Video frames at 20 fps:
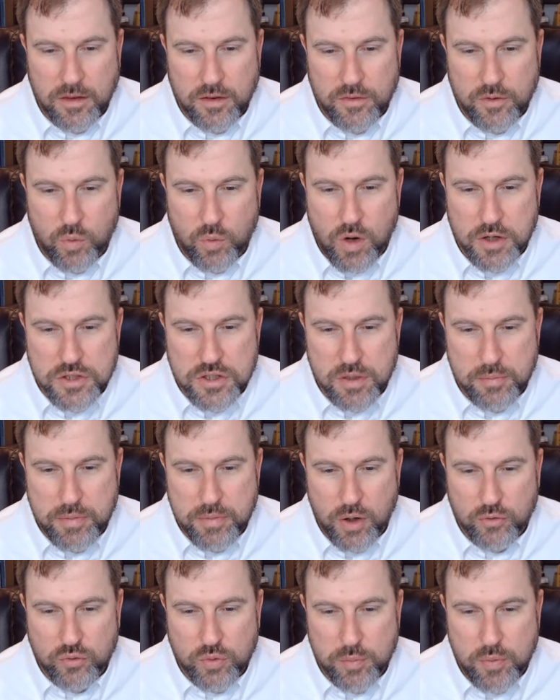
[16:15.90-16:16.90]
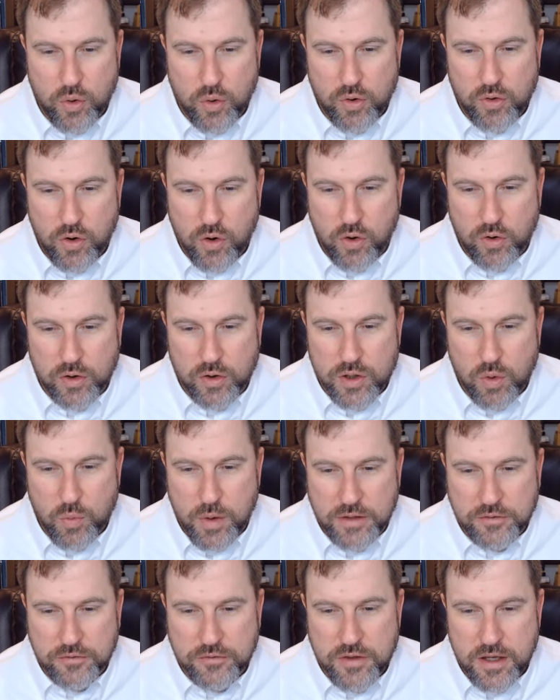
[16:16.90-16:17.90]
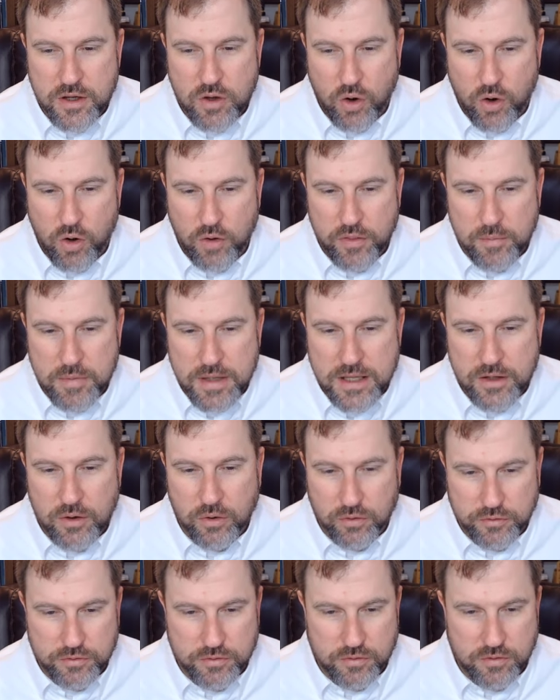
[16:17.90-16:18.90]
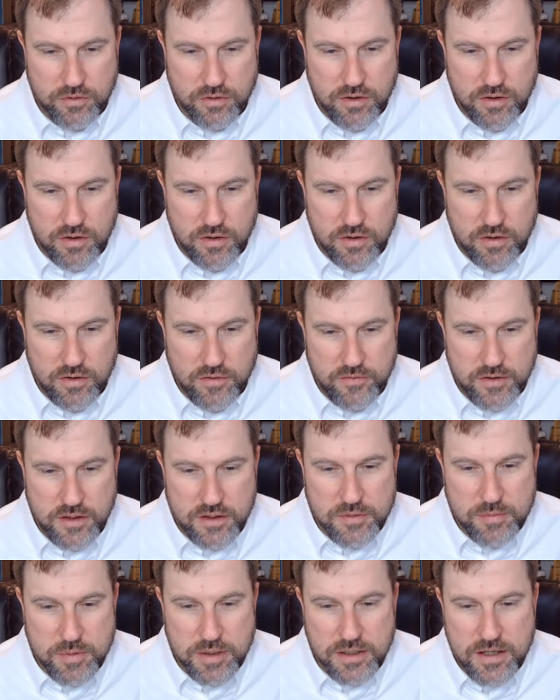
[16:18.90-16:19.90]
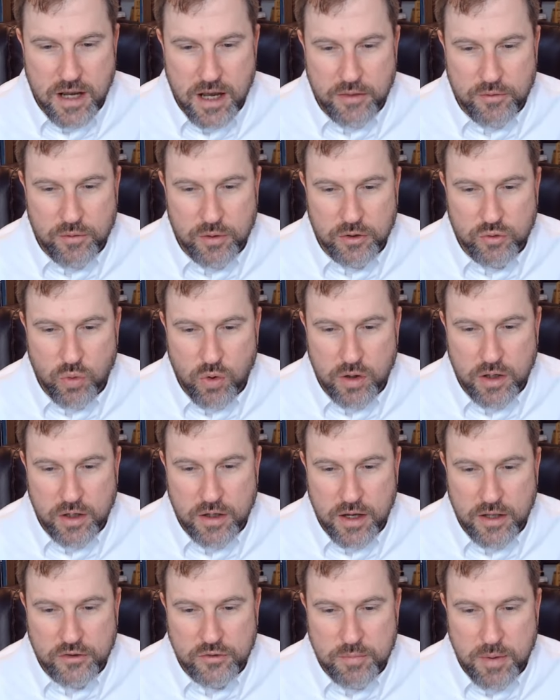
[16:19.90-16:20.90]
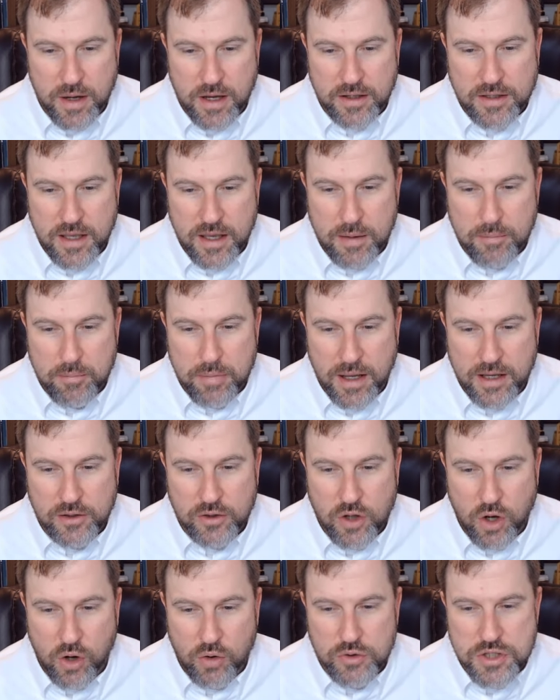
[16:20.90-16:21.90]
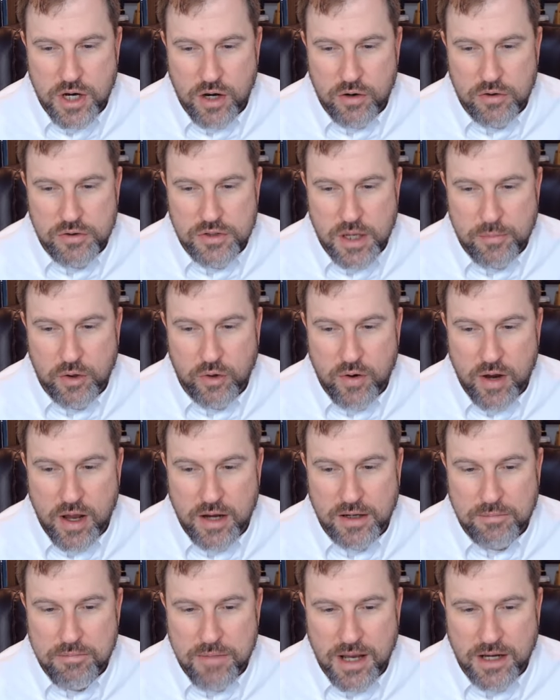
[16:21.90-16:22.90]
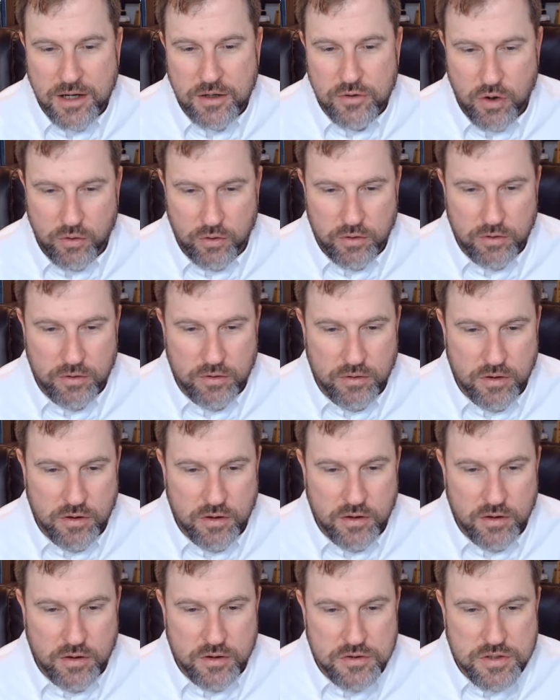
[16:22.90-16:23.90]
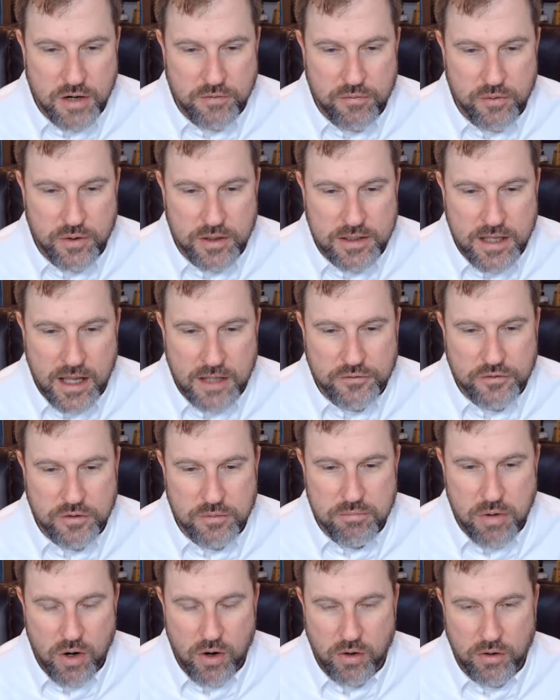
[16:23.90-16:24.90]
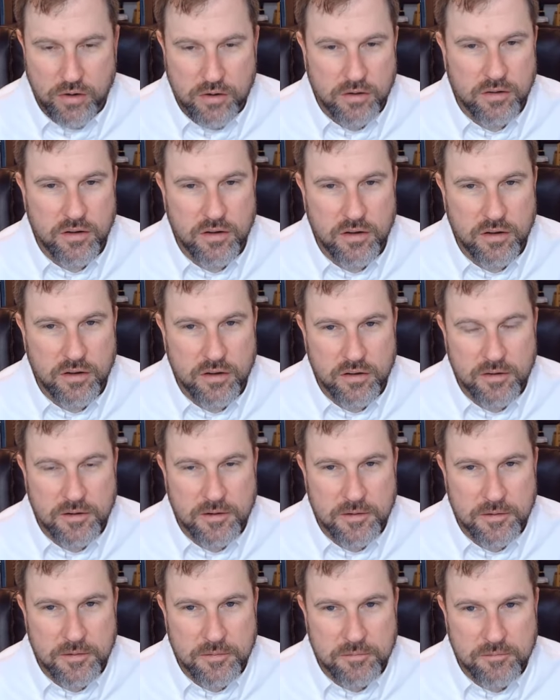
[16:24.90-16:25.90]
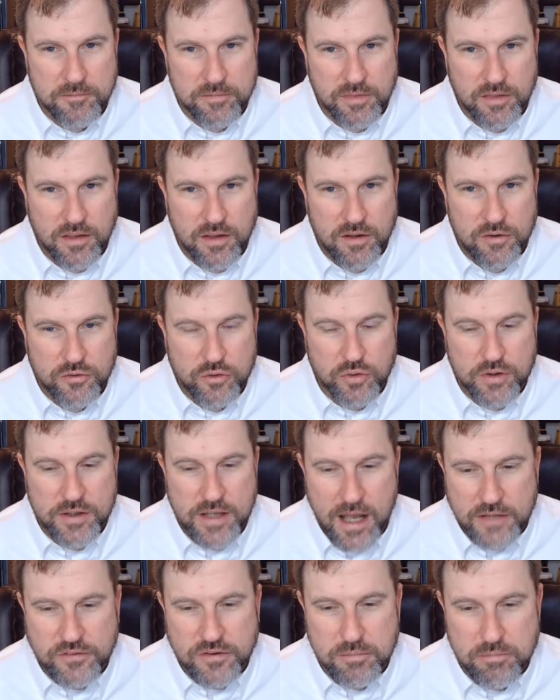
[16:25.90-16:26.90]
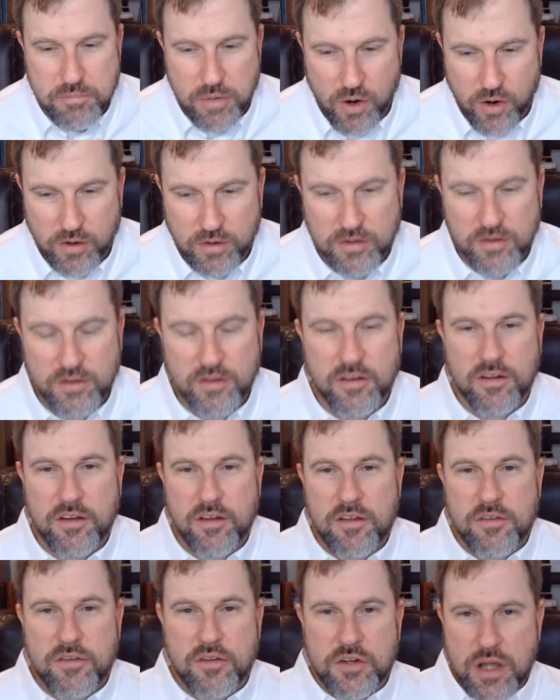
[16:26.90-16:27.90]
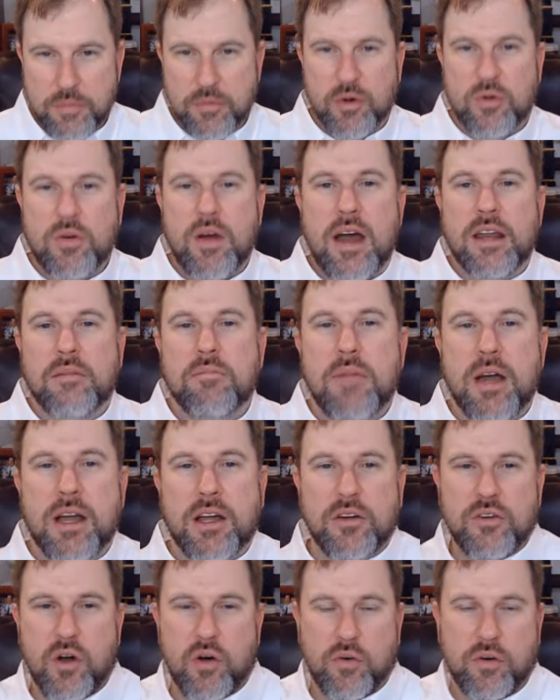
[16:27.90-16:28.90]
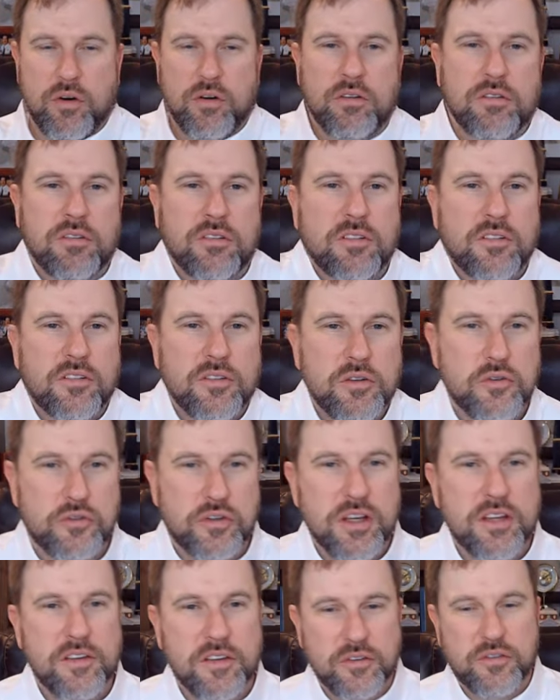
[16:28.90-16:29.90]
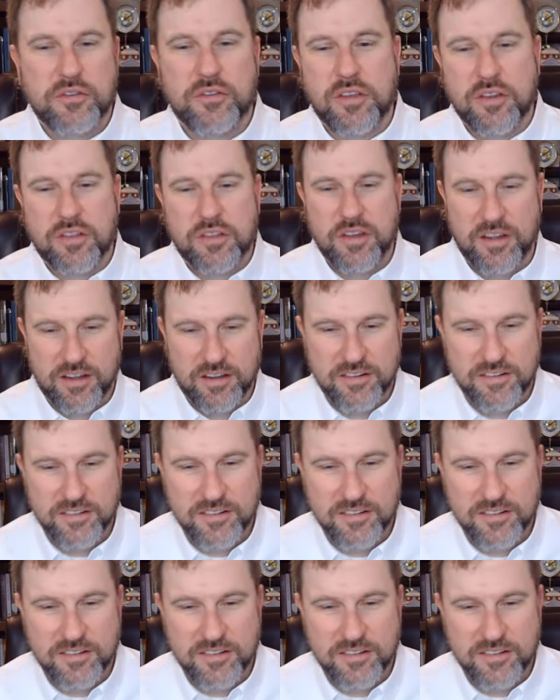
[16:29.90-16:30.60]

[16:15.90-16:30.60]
The Washington Post reported earlier Wednesday on the meals. The intimate gatherings were organized by campaign co-chair and Democratic megadonor Jeffrey Katzenberg. So Katzenberg, the Democratic megadonor, you see, this is the thing.